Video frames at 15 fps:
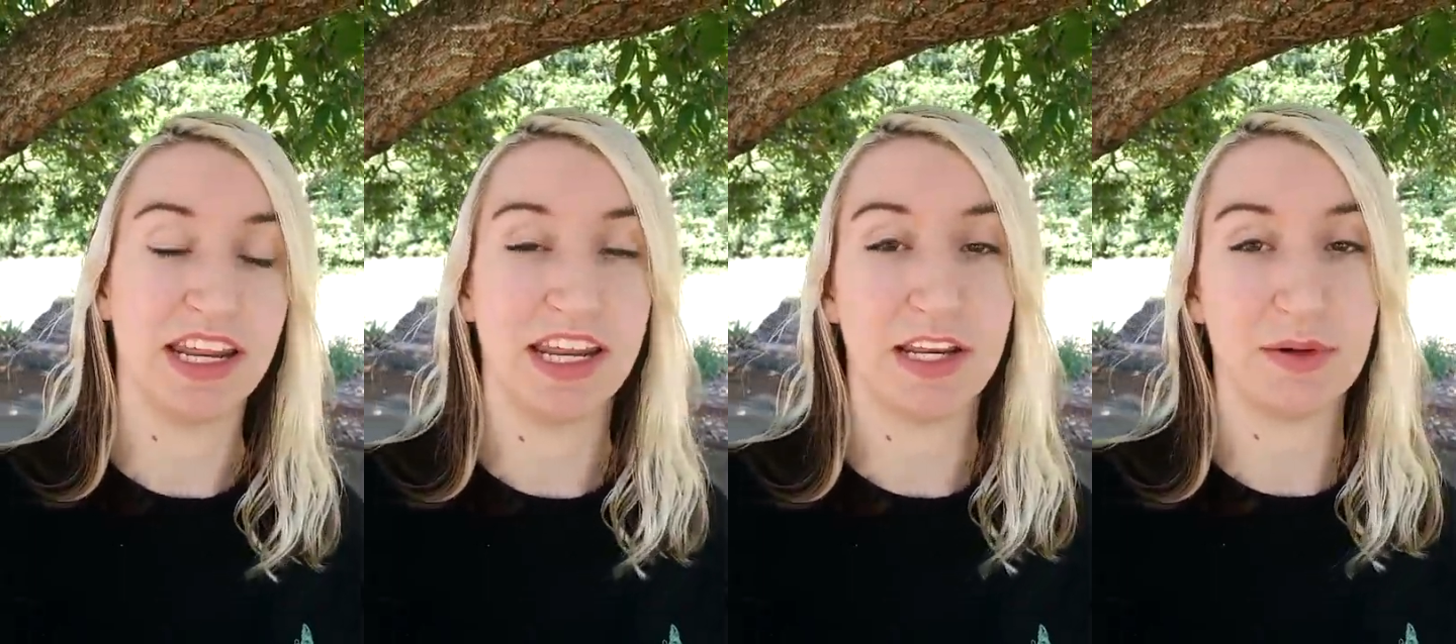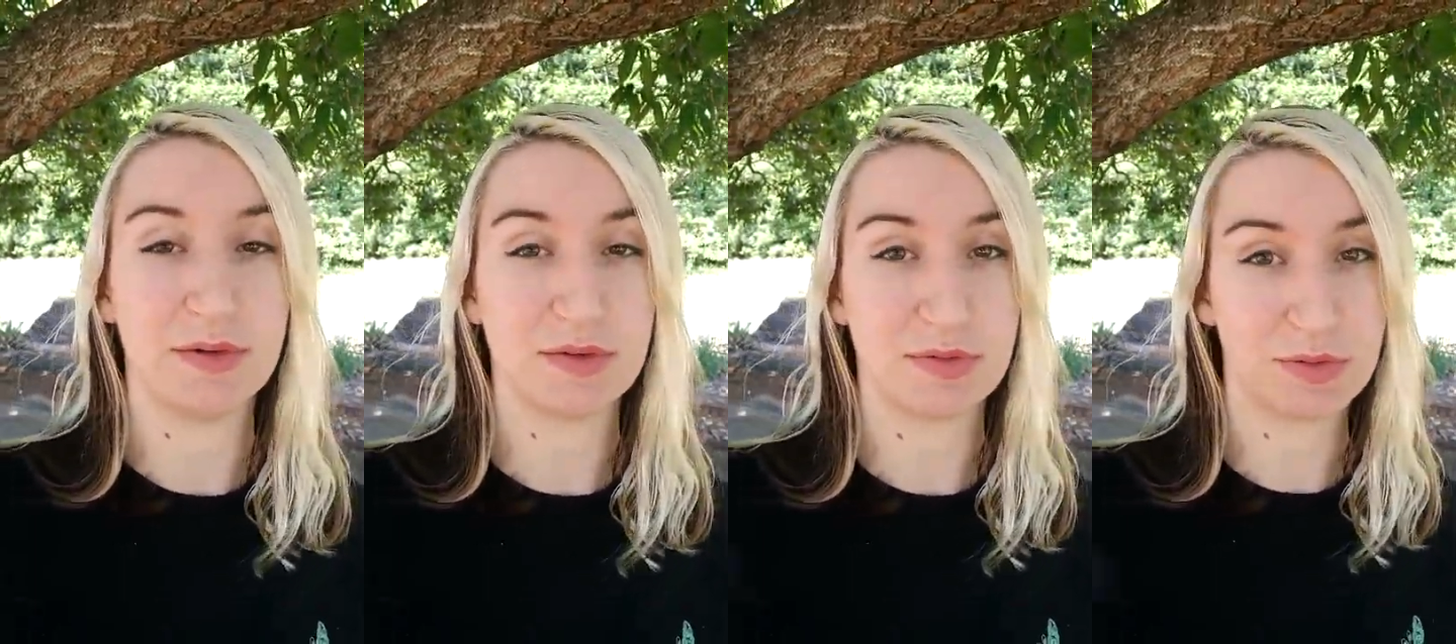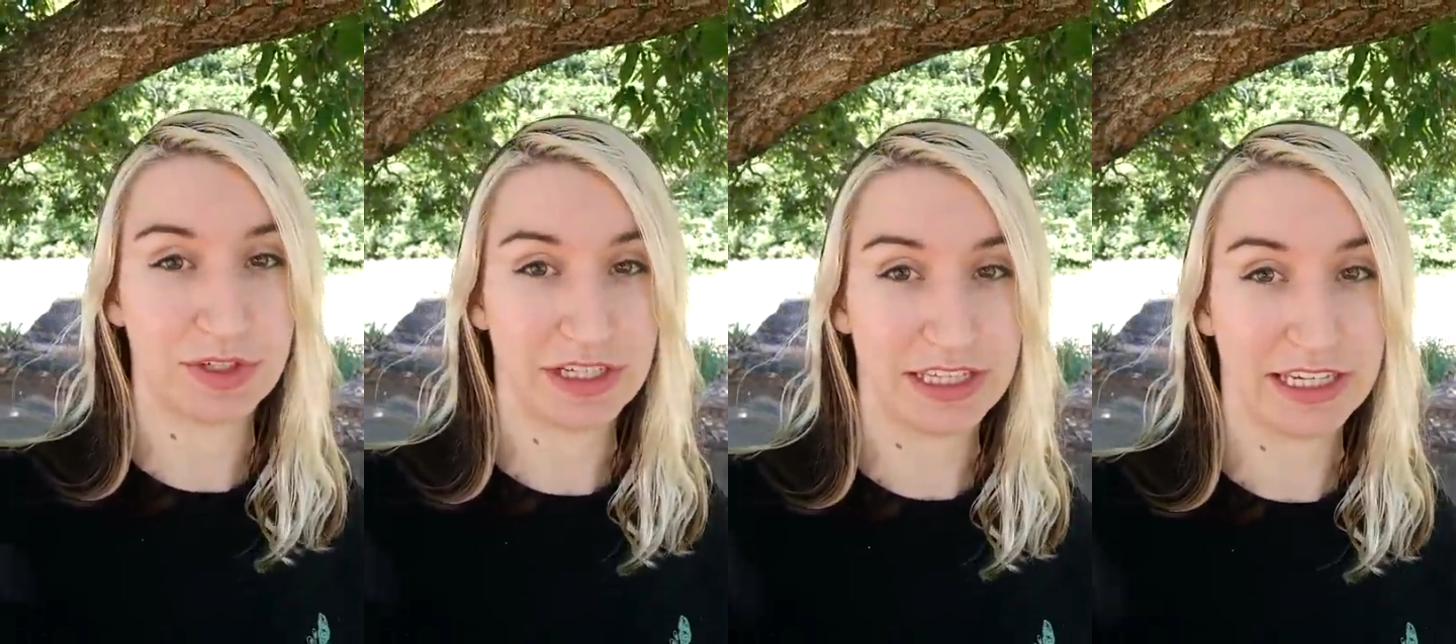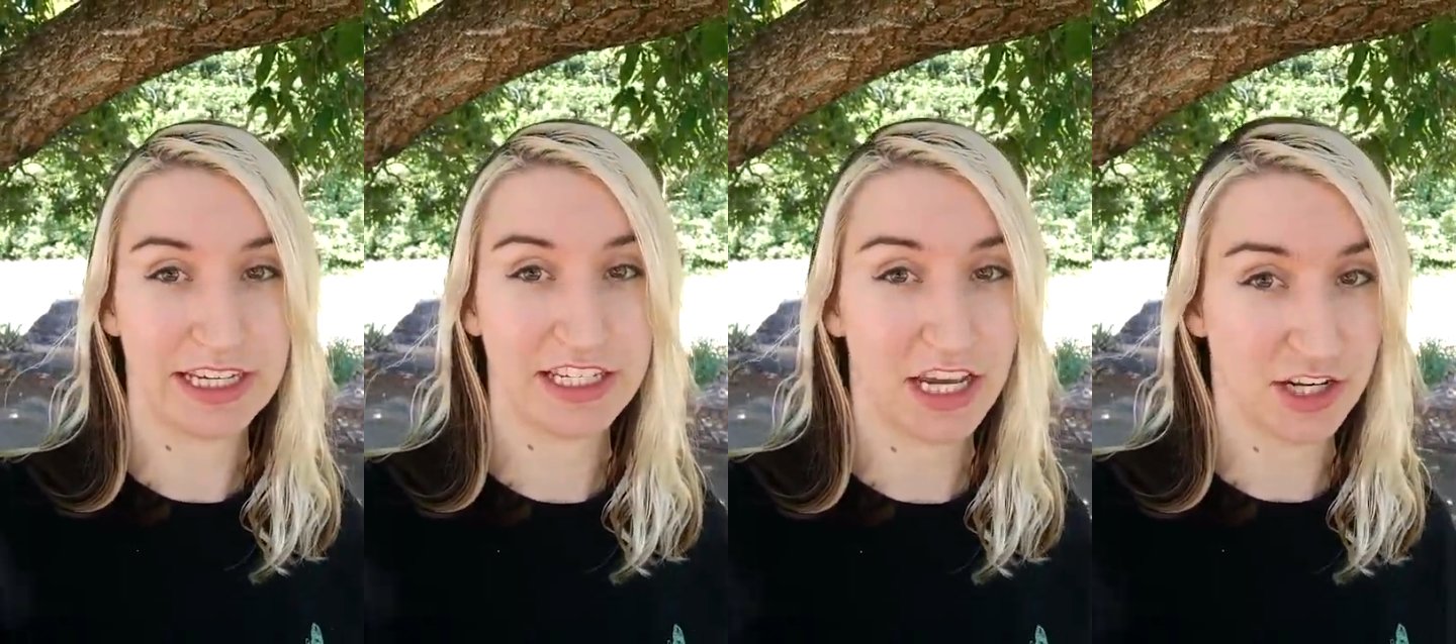and it was
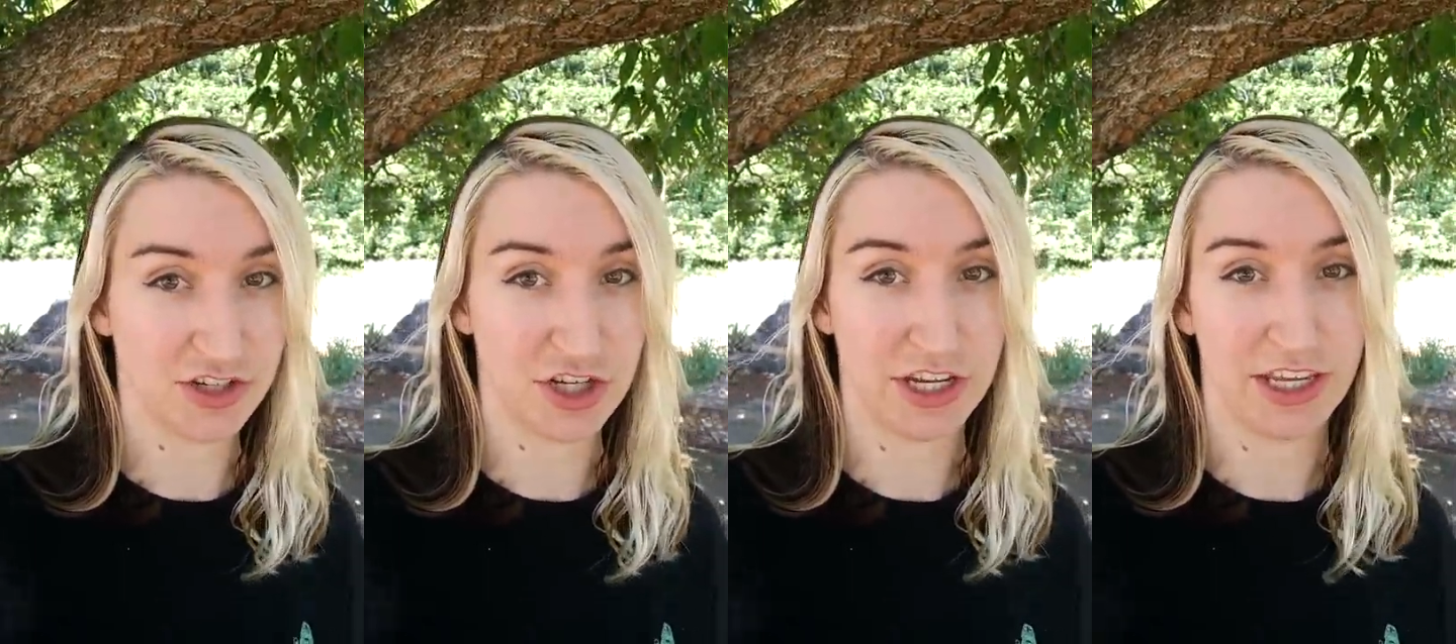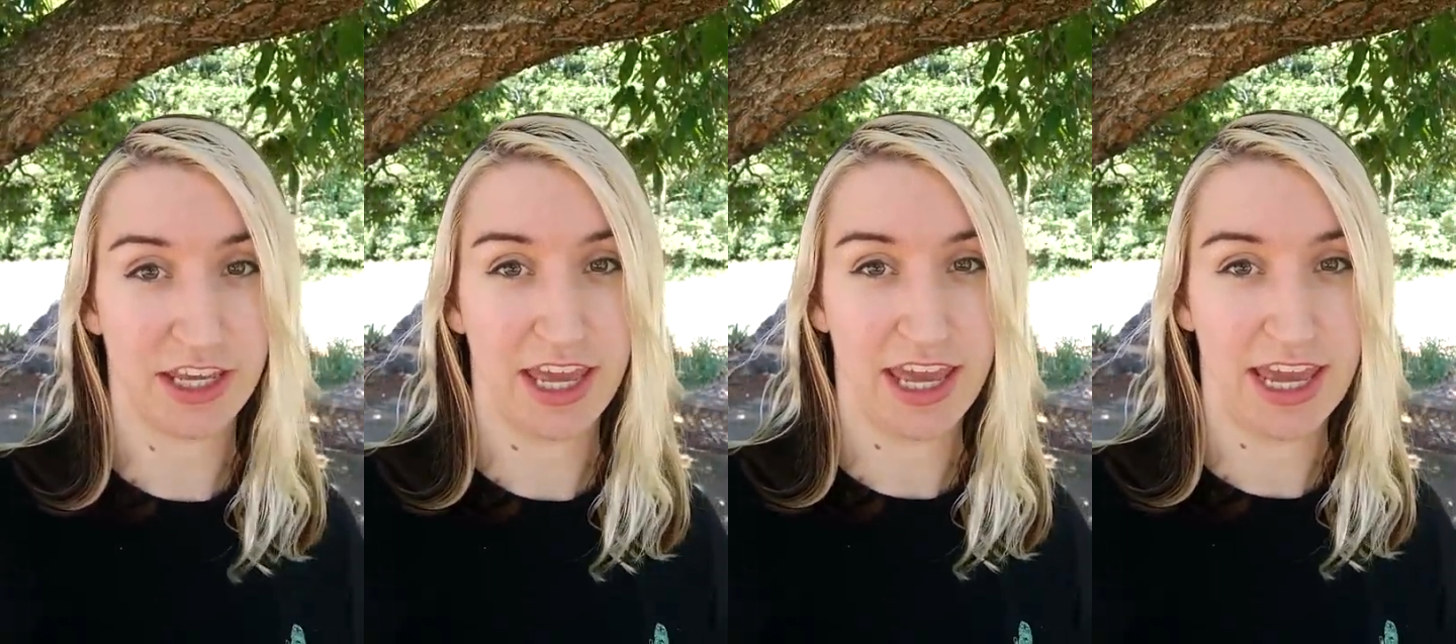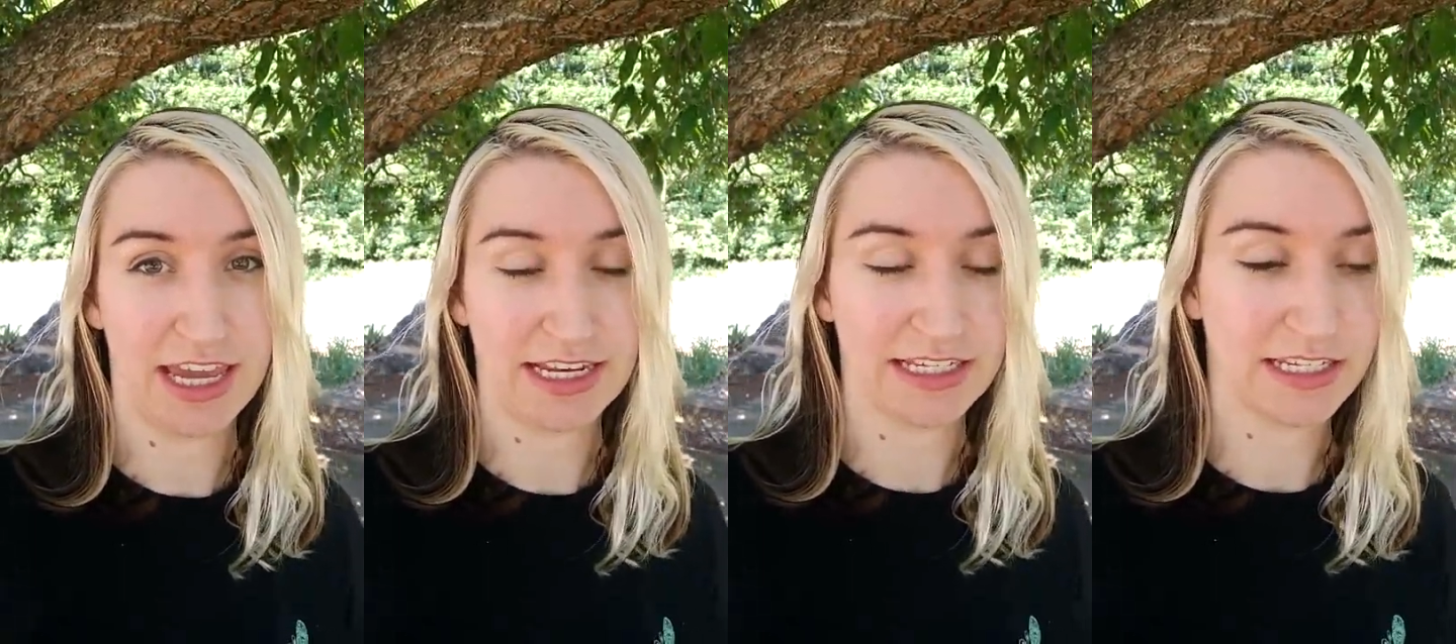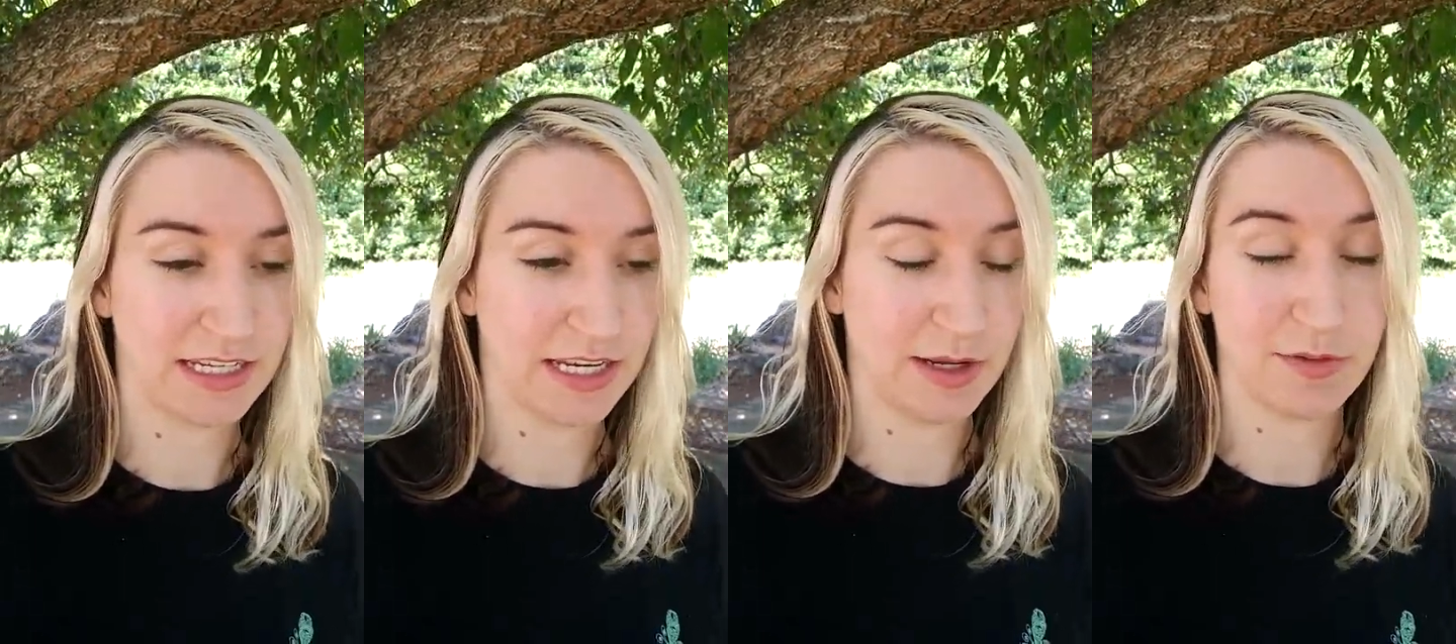really touching
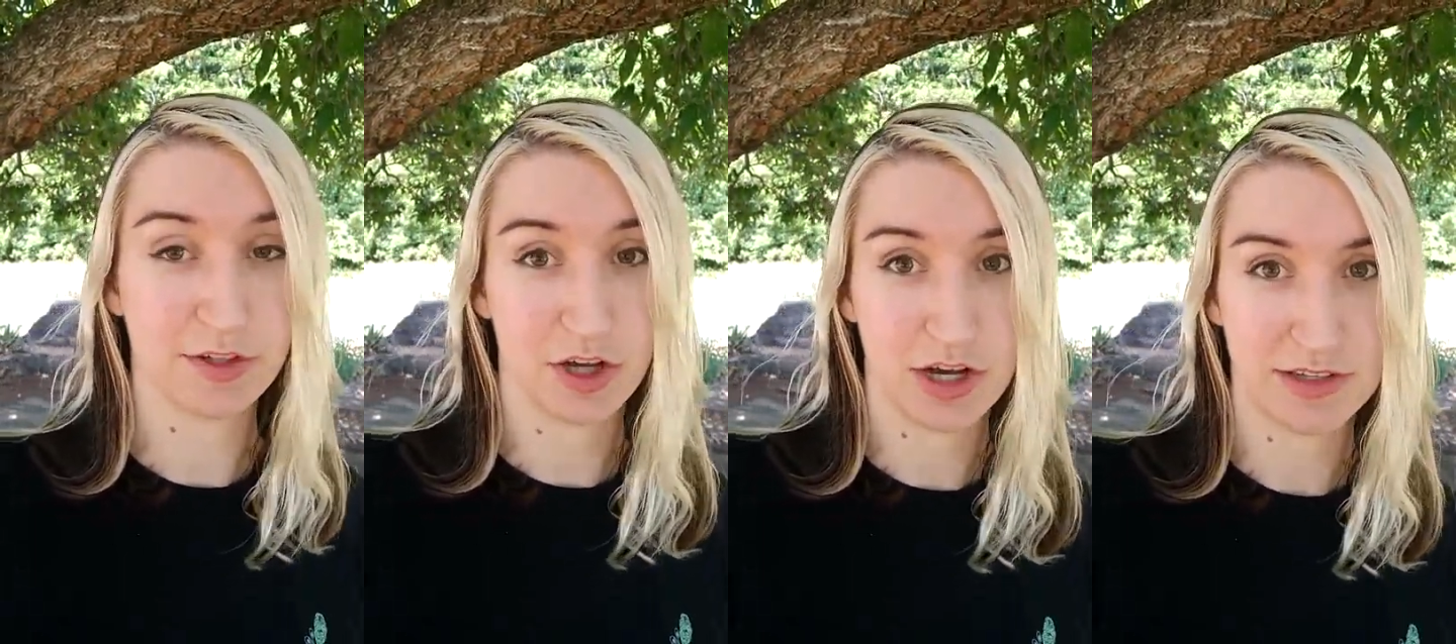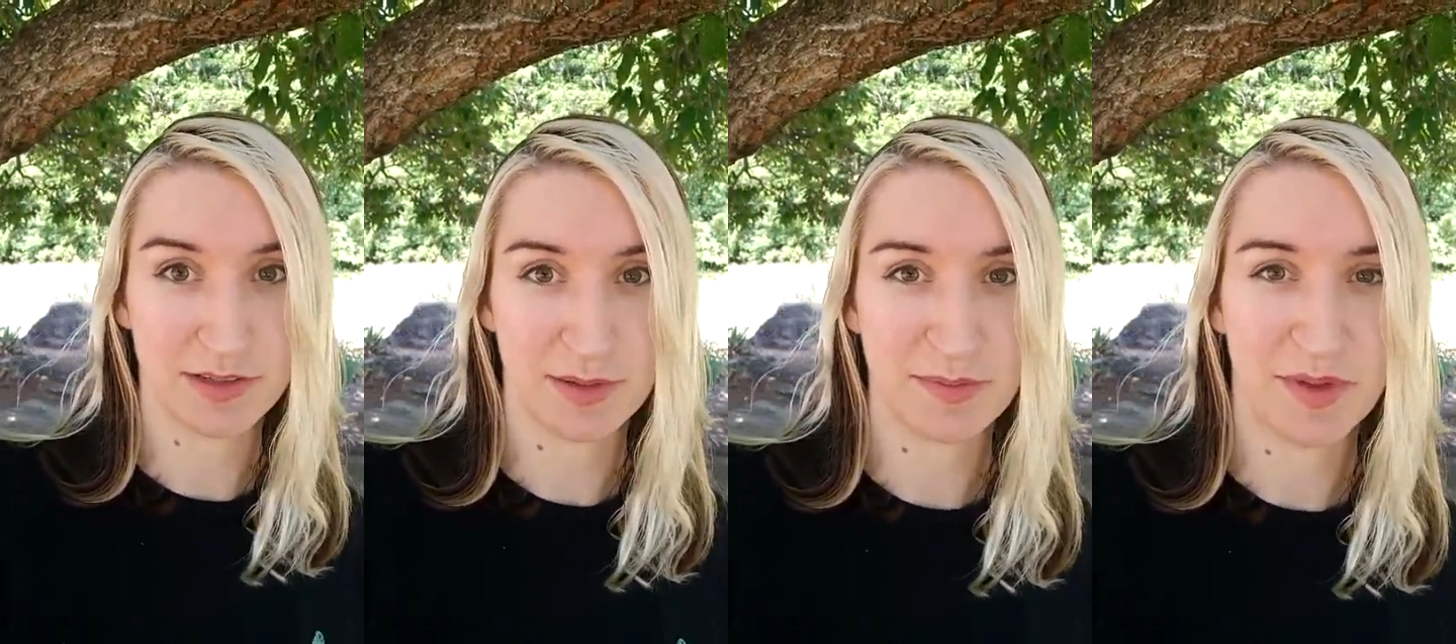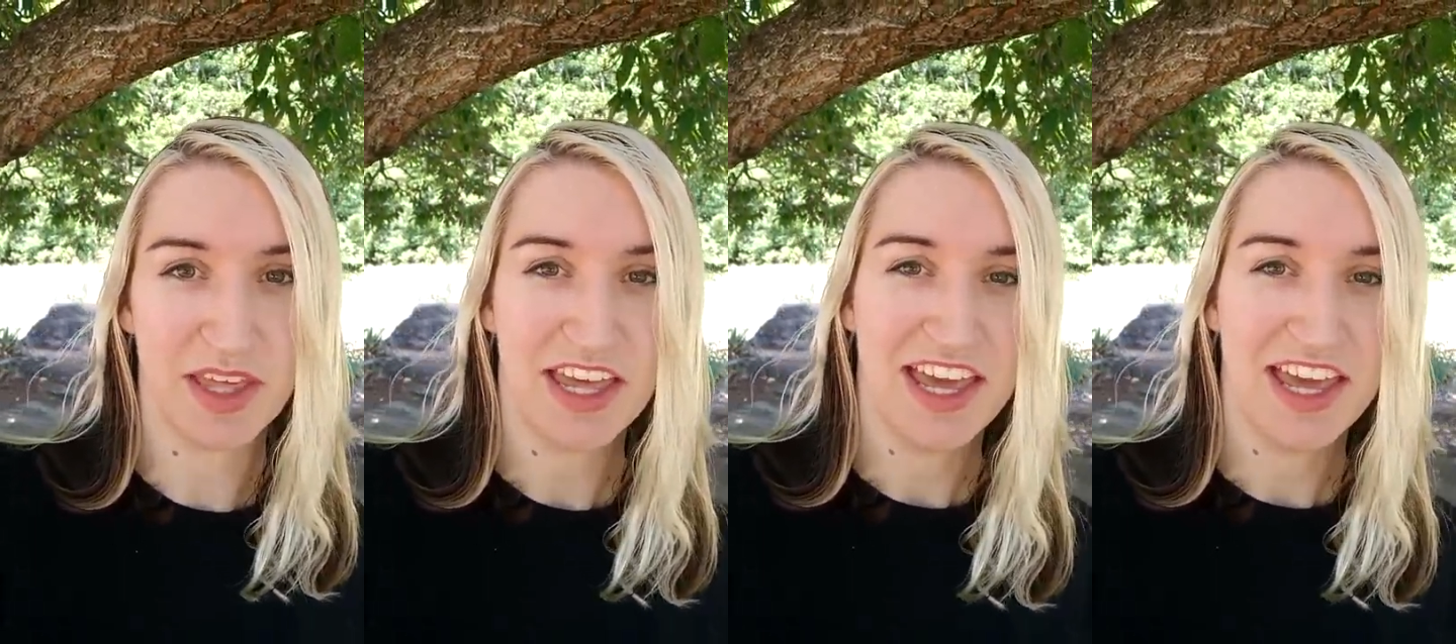and it was awesome.